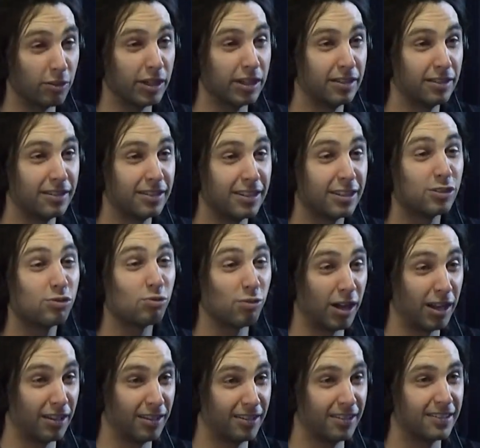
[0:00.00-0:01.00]
but to do it
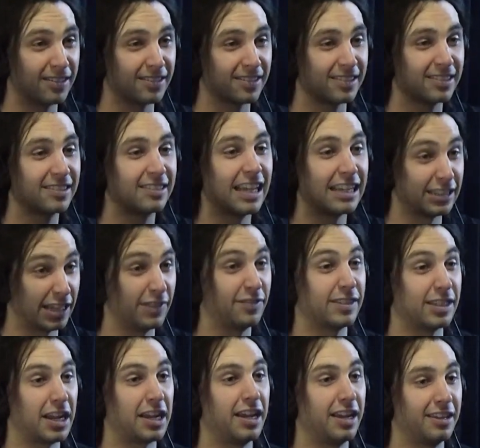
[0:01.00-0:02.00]
as well, as
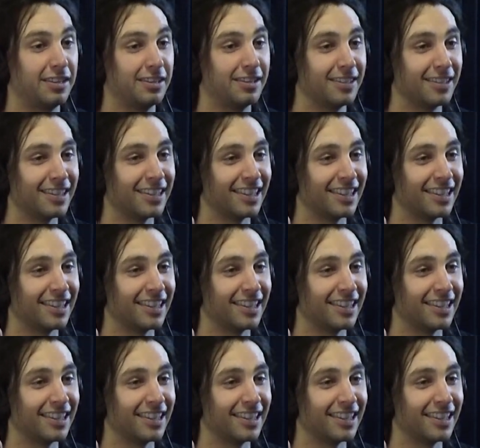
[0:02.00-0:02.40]
safe as I can.